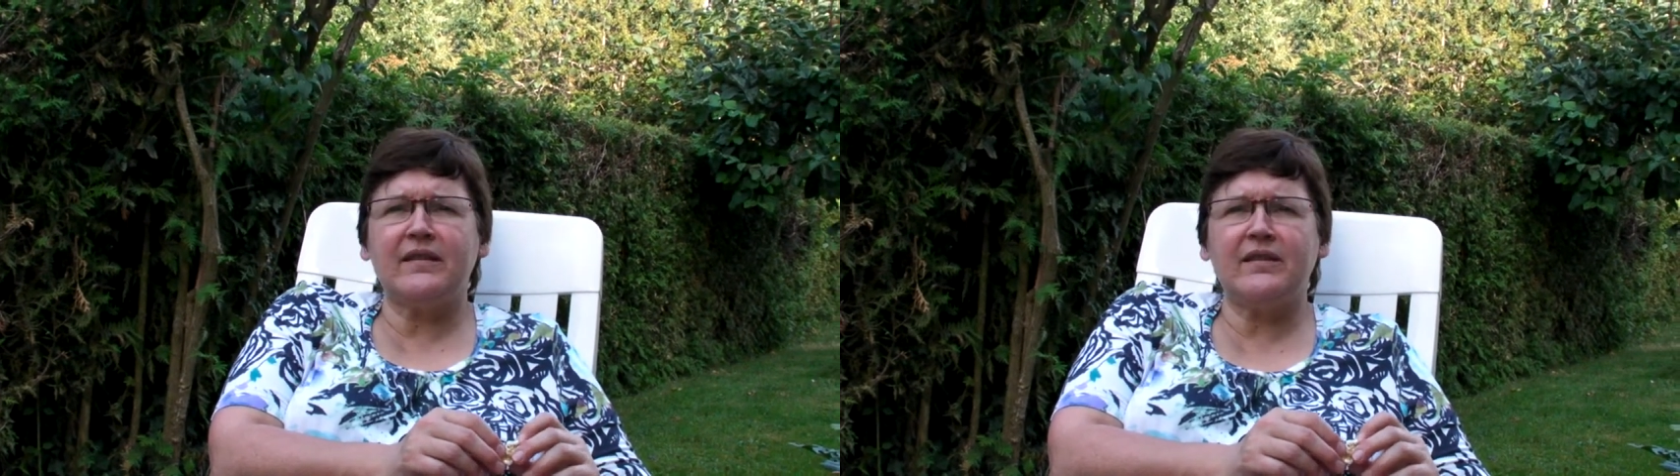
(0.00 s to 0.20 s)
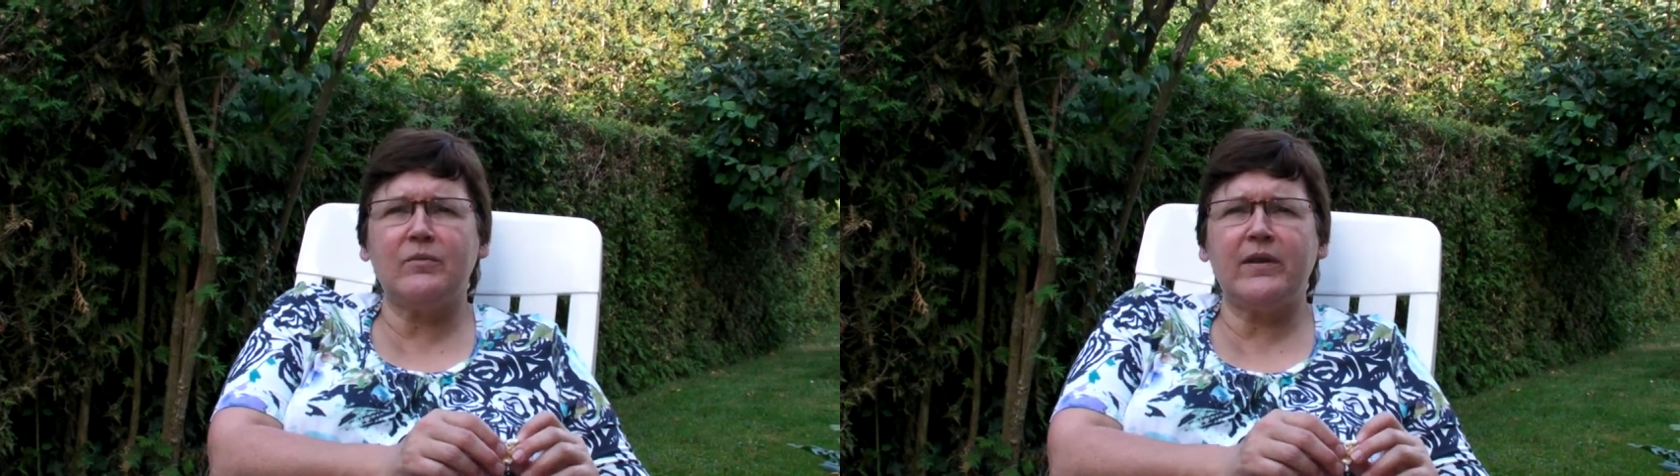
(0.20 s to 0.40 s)

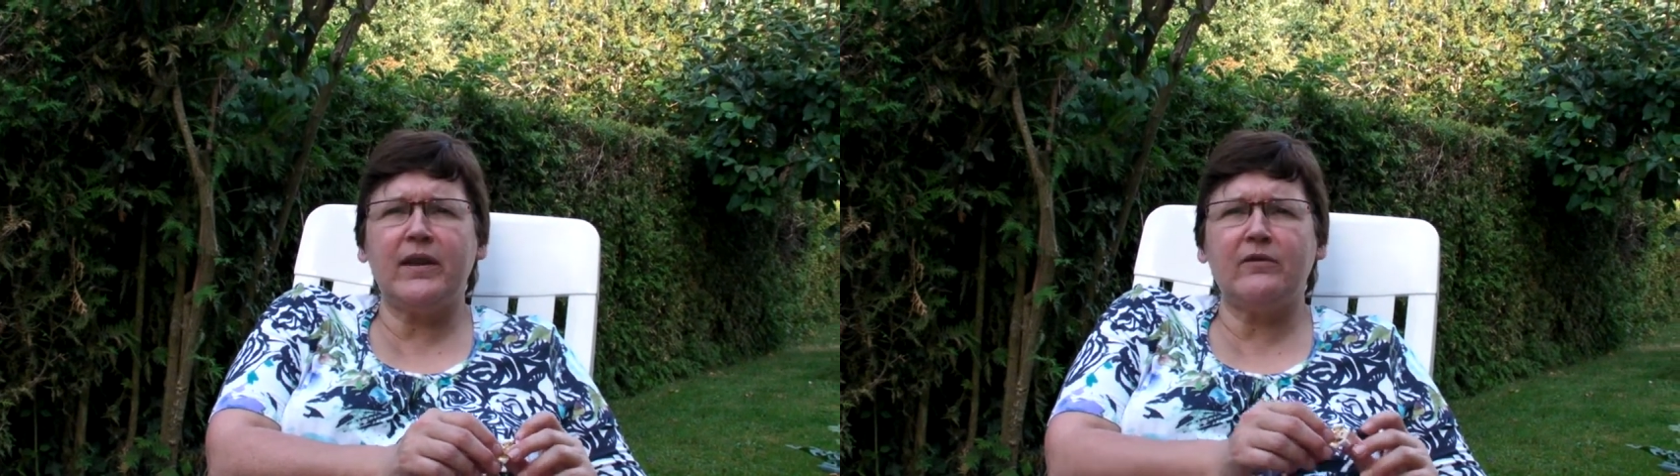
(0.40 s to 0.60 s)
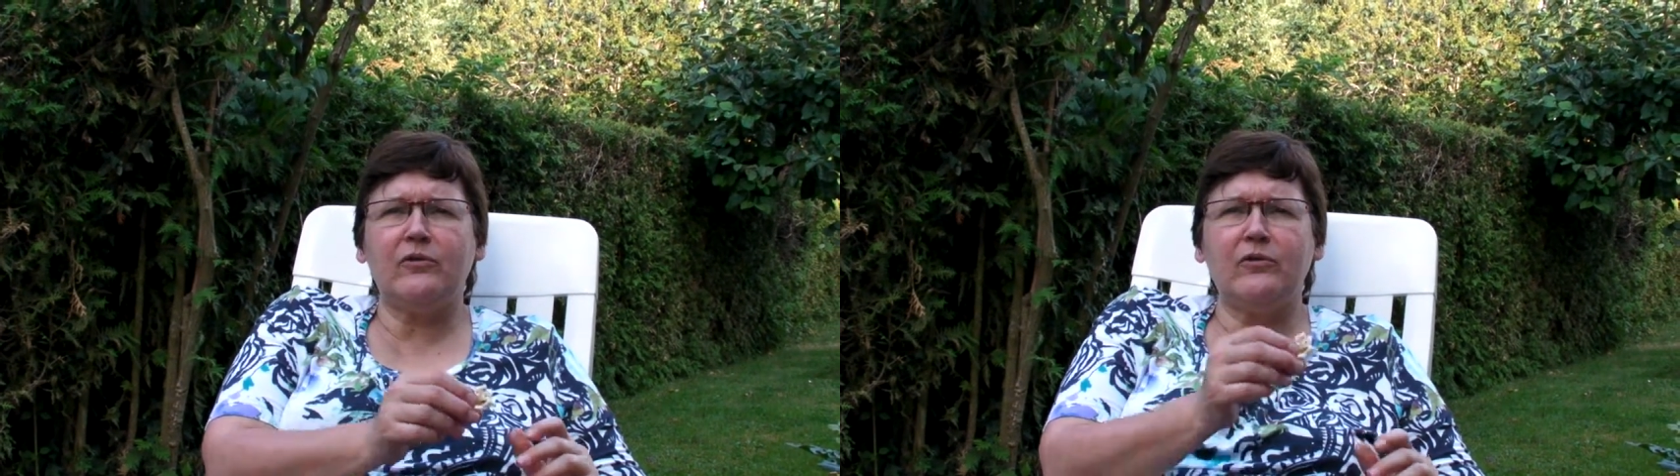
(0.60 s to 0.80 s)
this
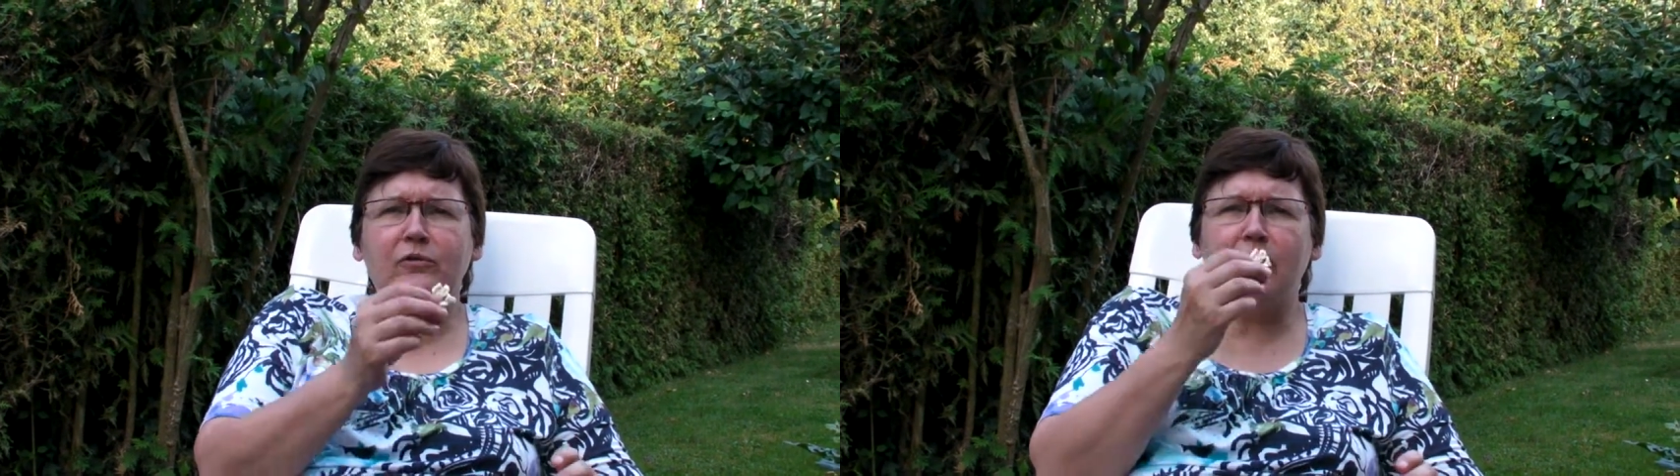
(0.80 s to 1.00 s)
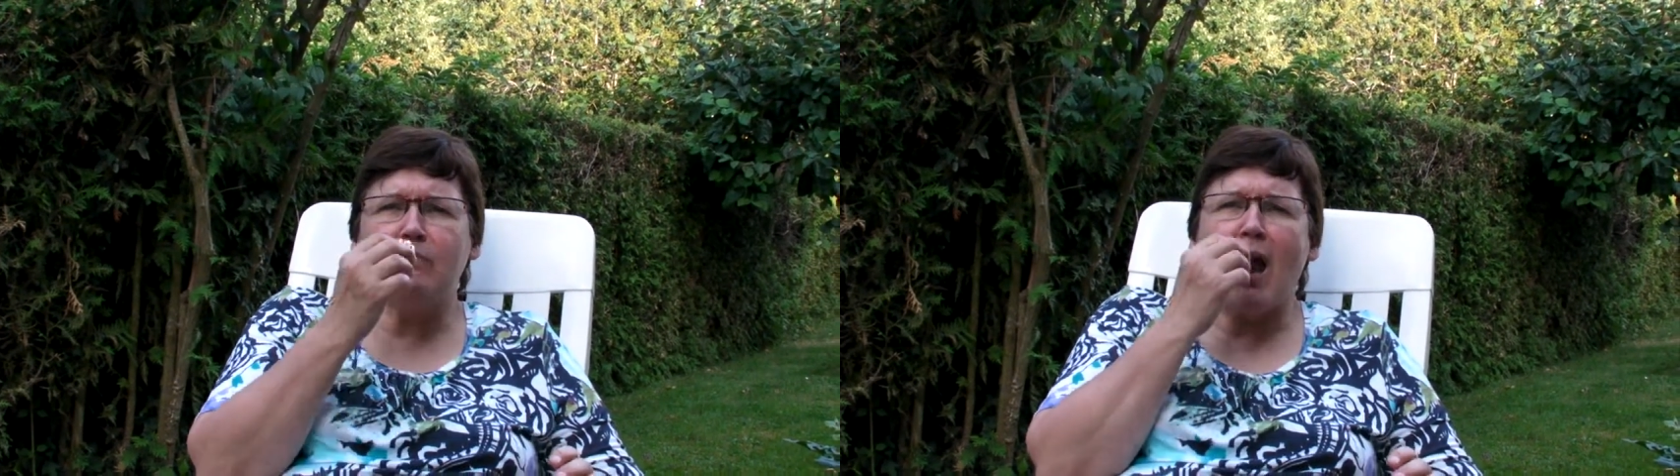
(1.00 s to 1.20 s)
weekend, do you
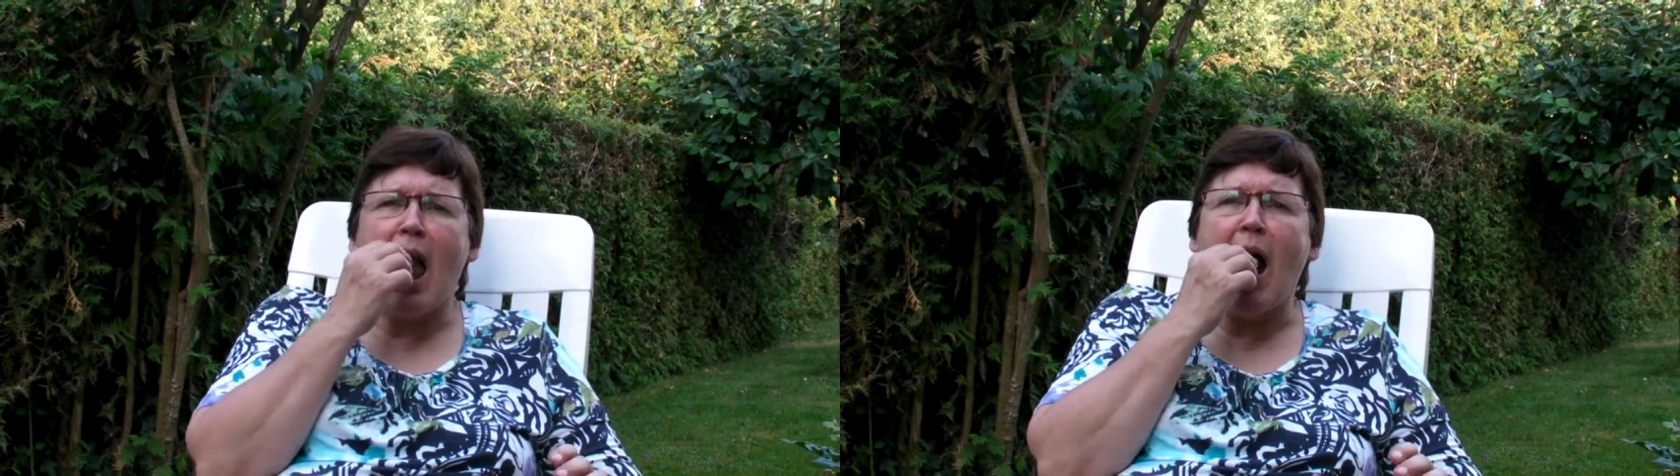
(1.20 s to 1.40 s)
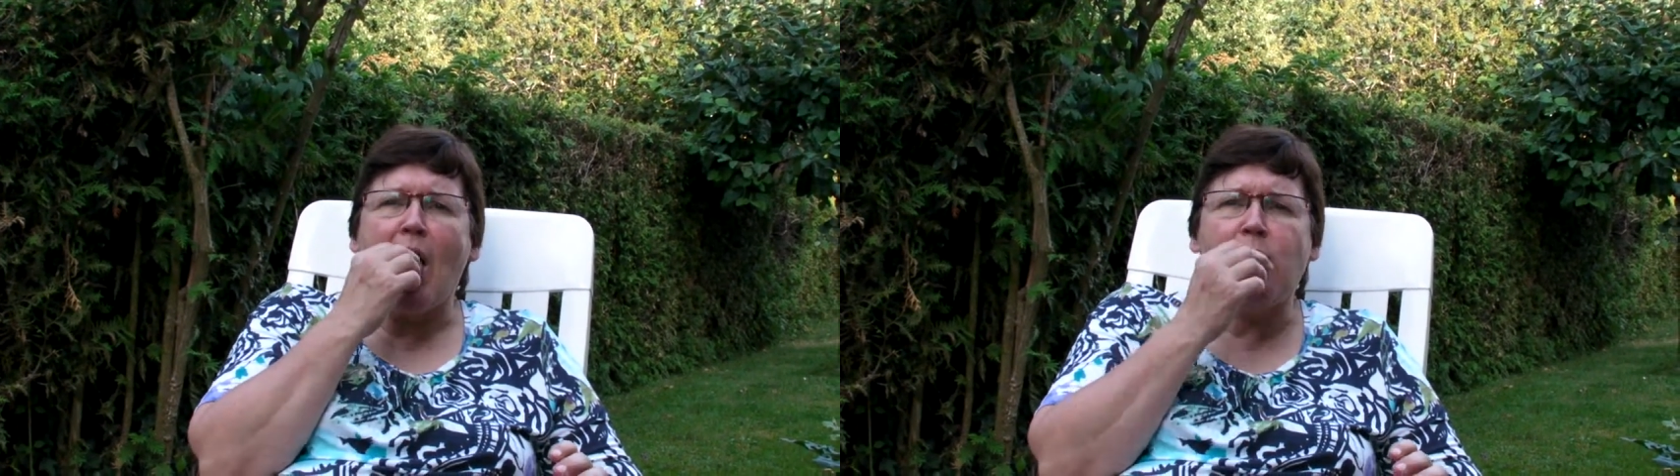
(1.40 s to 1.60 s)

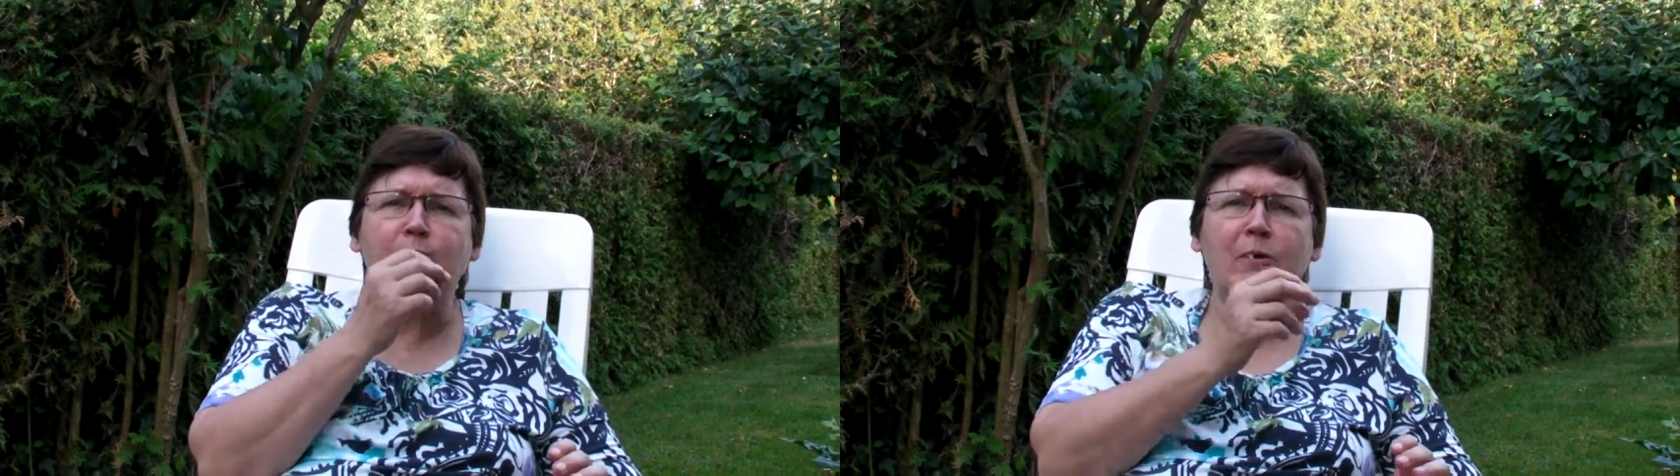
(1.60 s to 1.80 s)
know?